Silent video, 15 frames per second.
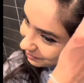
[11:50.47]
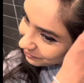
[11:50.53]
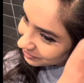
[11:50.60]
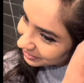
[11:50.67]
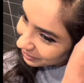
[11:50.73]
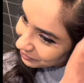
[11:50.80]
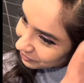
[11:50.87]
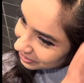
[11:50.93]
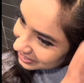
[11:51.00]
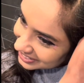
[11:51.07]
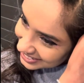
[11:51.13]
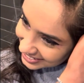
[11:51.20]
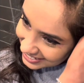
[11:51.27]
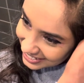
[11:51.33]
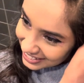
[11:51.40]
they want to
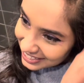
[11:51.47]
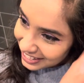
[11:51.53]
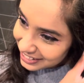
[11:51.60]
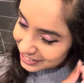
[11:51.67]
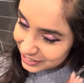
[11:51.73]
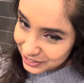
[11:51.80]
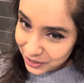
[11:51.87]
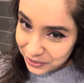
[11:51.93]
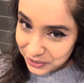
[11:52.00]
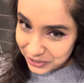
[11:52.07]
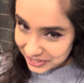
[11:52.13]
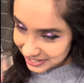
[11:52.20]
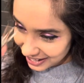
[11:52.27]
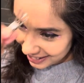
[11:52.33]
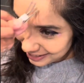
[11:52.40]
see that, you know, you'll
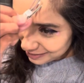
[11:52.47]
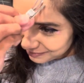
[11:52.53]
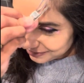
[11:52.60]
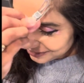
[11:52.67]
stand up for